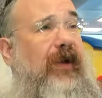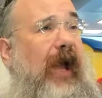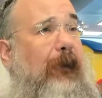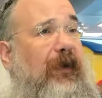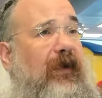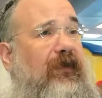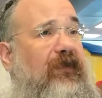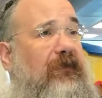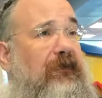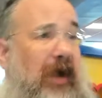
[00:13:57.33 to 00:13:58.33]

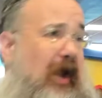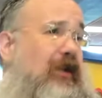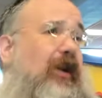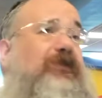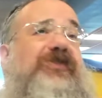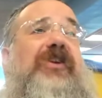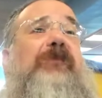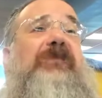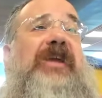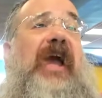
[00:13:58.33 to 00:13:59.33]
happiness? I don't know, I'm just going to
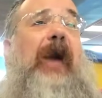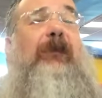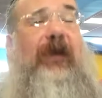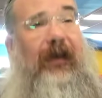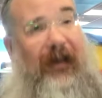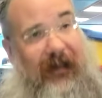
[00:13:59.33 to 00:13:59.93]
be happy.